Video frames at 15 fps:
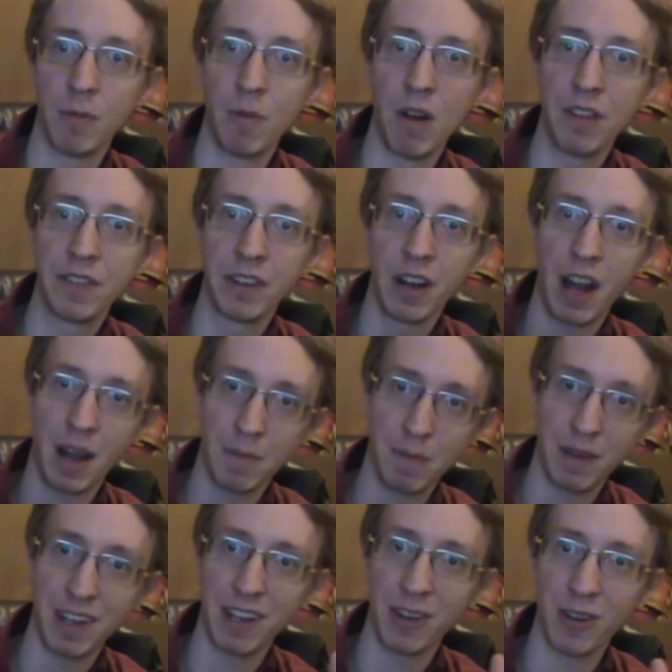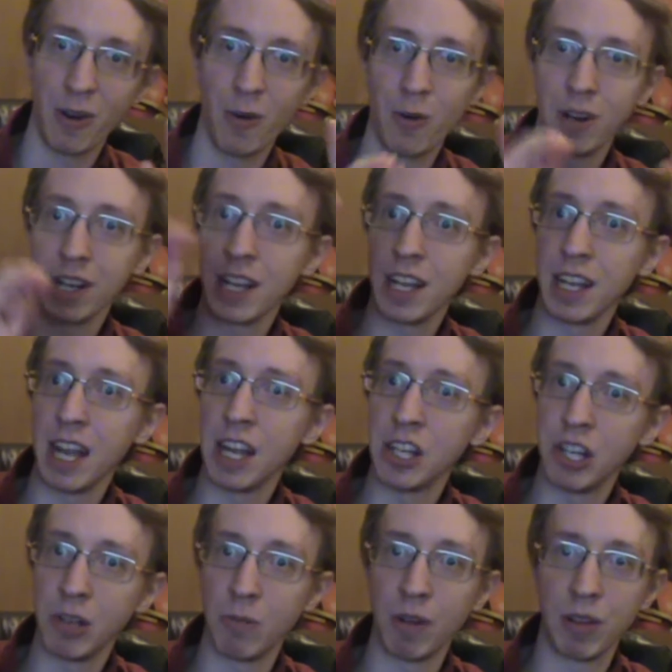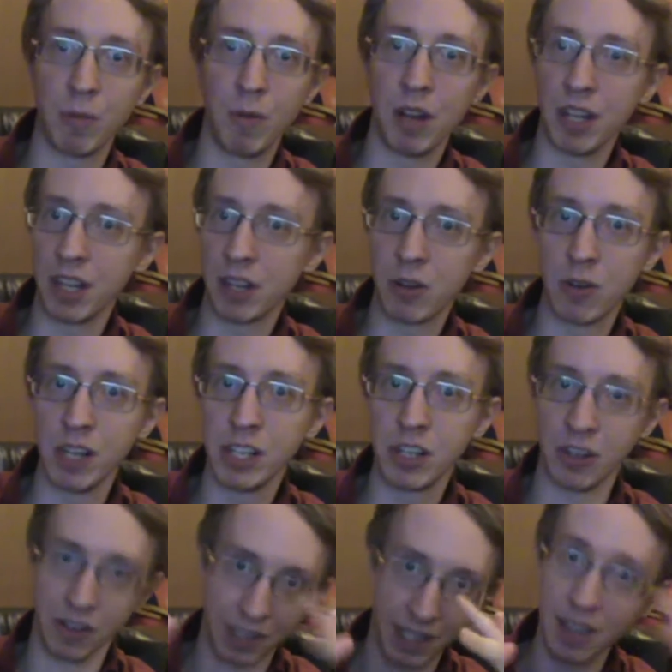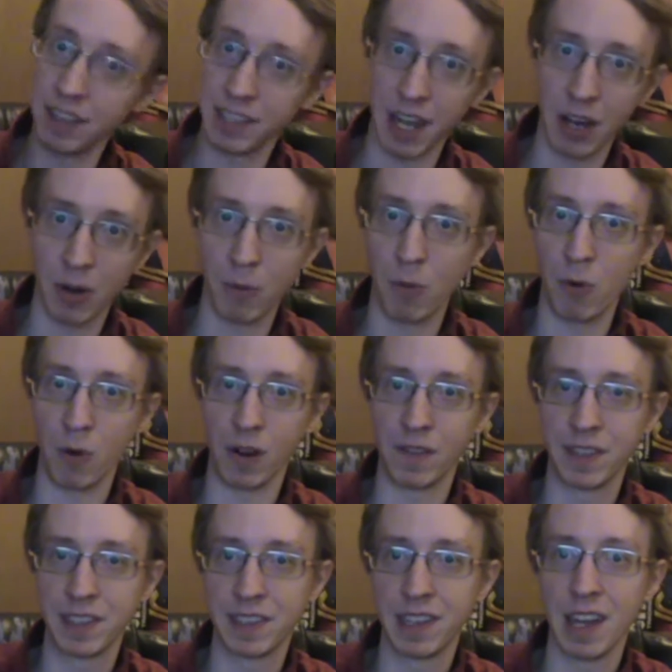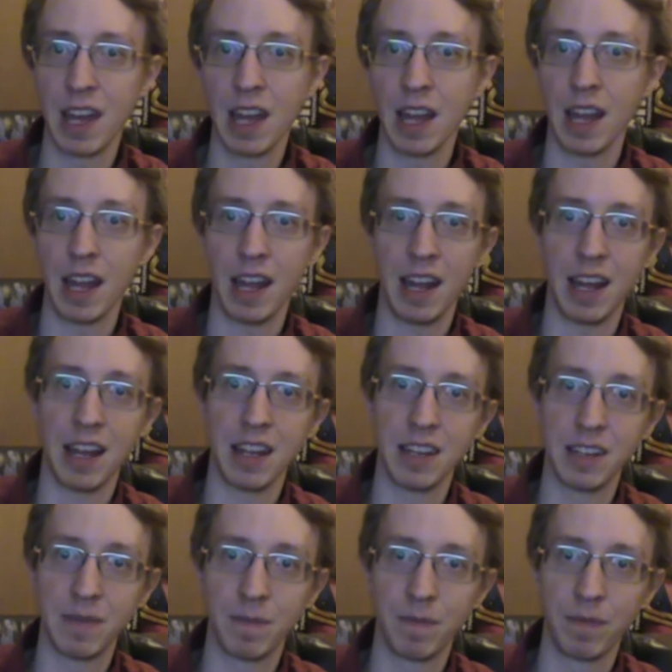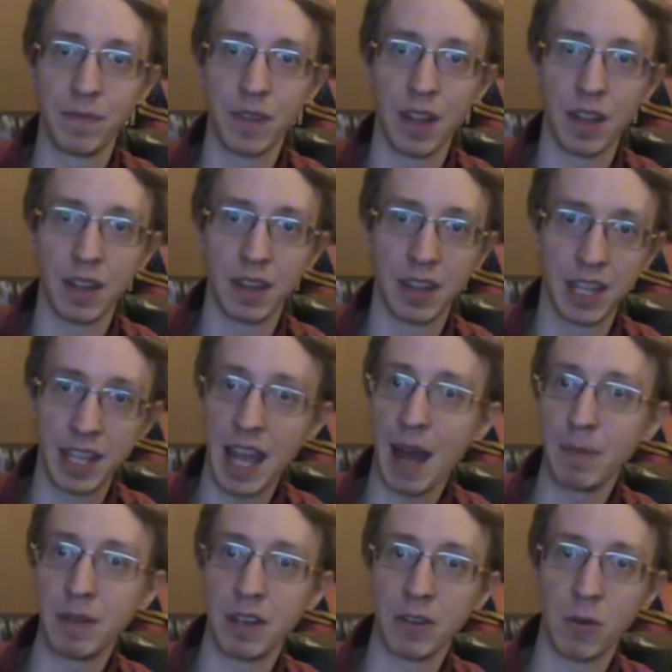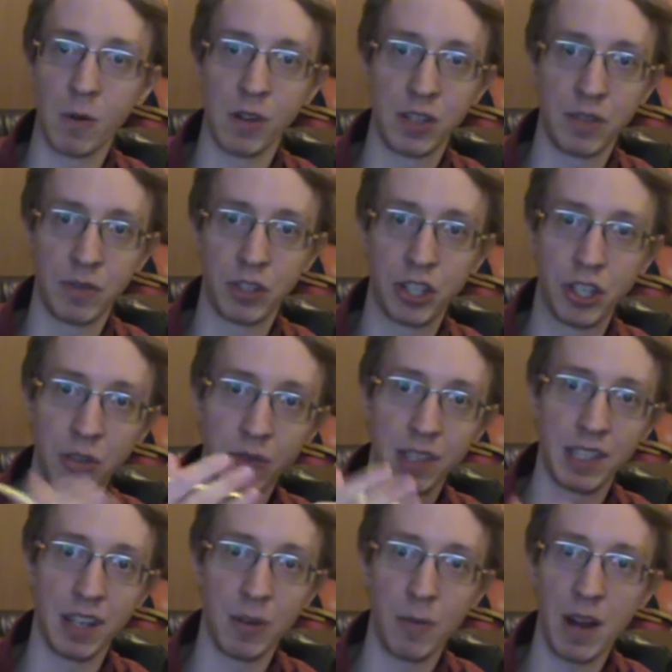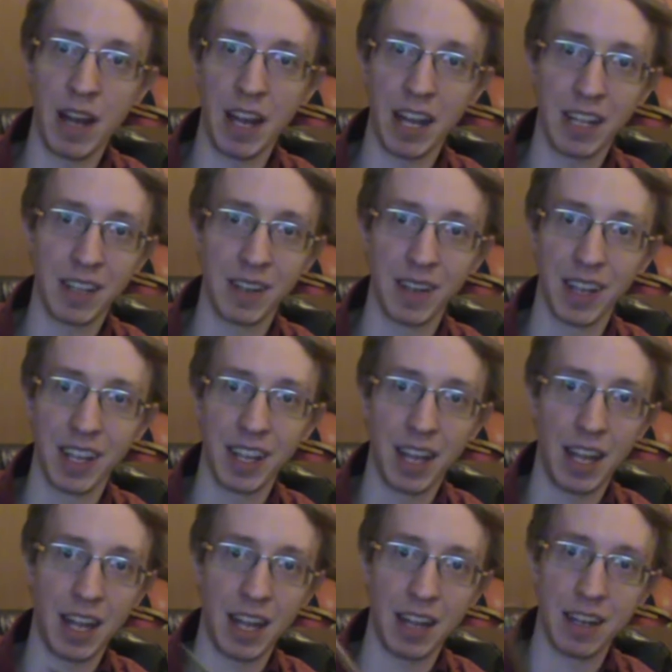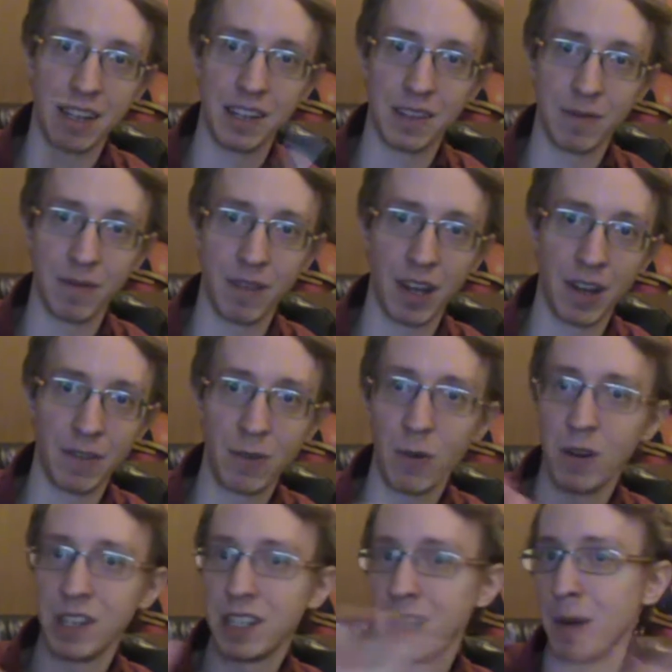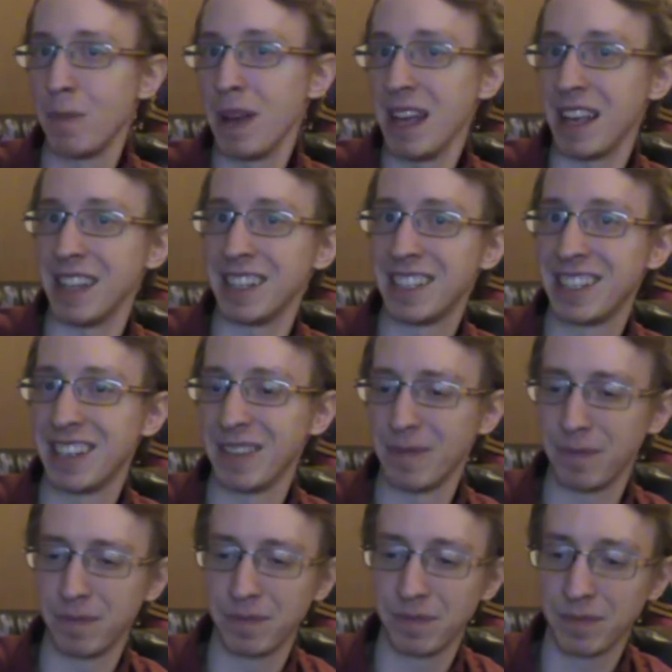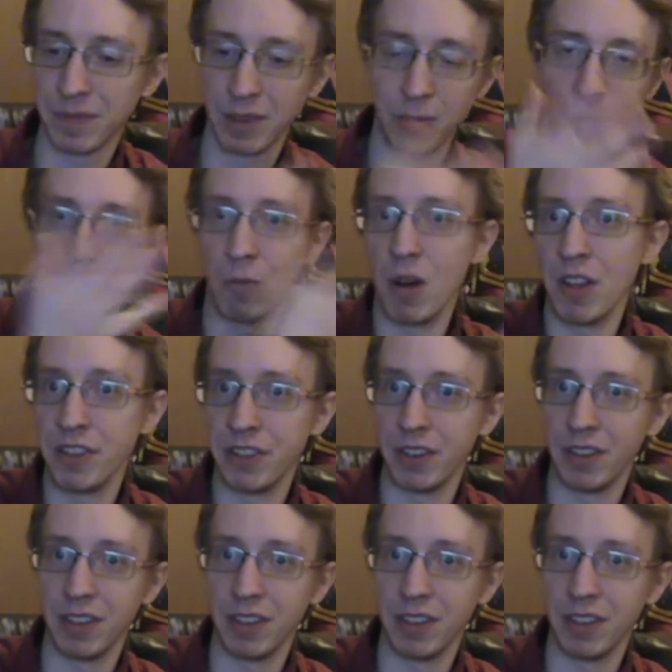Walter had been already engaging with one of the creatures, the xenomorphs, and the captain, of course, shoots it away. And, of course, they're pissed. Well,